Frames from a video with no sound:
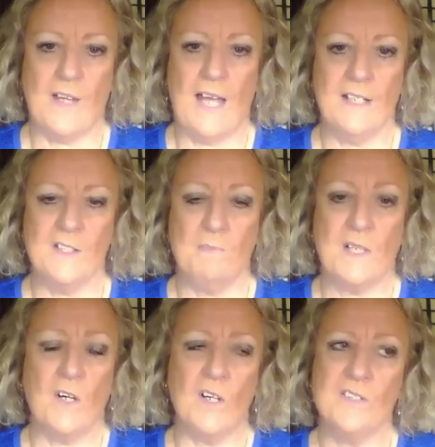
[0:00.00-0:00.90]
And
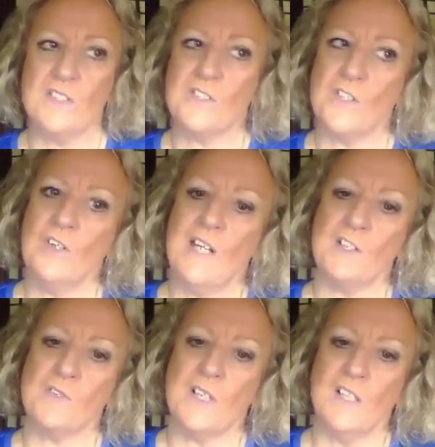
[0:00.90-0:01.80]
because it's so
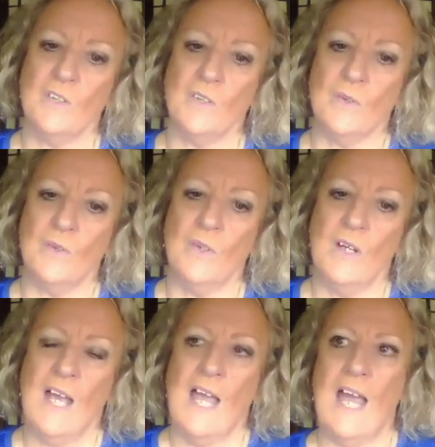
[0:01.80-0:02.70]
naturally you,
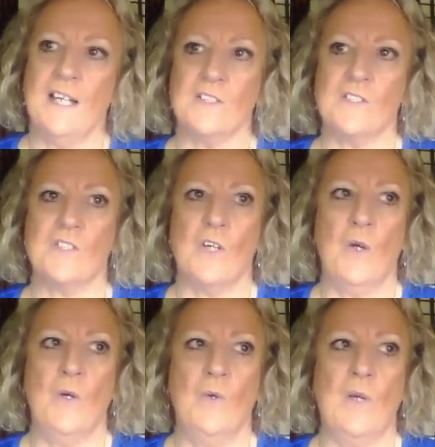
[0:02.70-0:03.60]
and it's
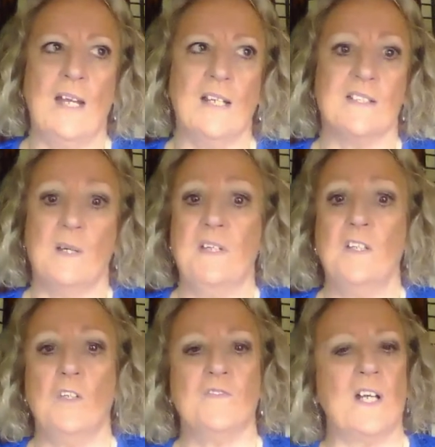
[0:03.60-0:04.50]
something
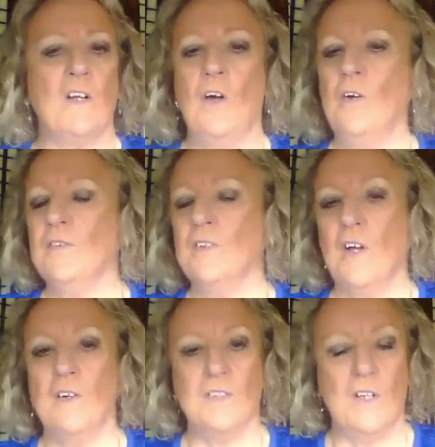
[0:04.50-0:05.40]
that you've done over and
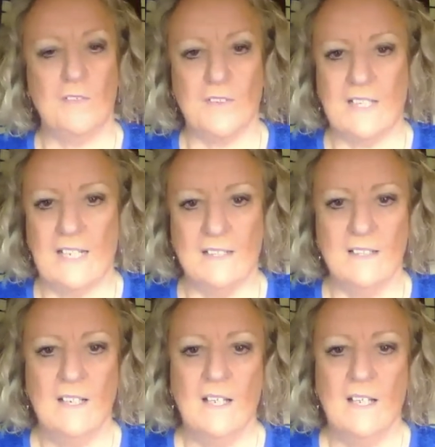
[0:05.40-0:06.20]
over and over again,